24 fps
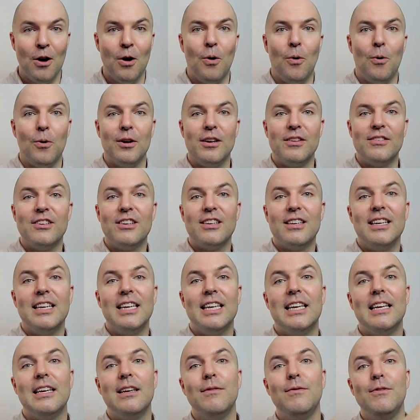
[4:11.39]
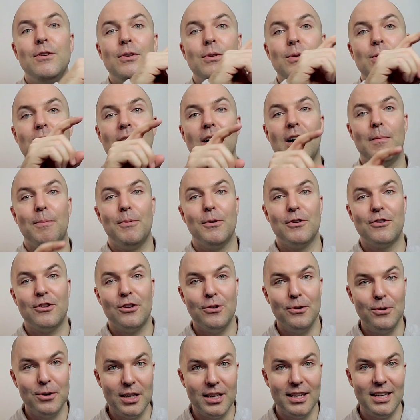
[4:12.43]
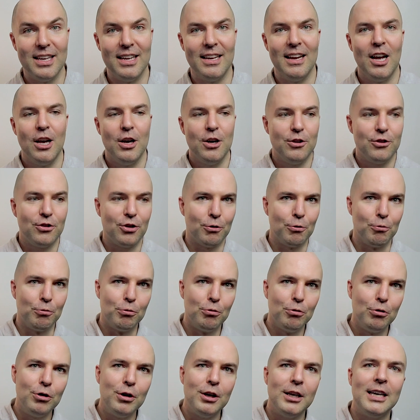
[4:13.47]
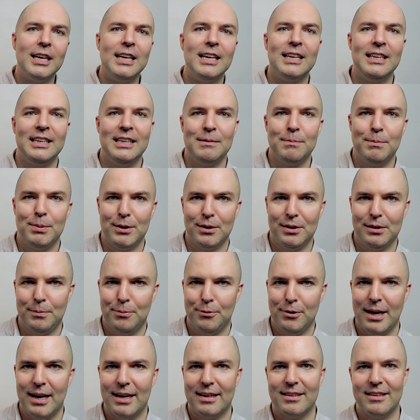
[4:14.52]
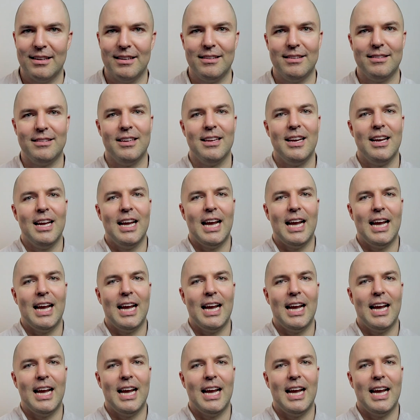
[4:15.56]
Or is it going to give you the opportunity to really build a practice?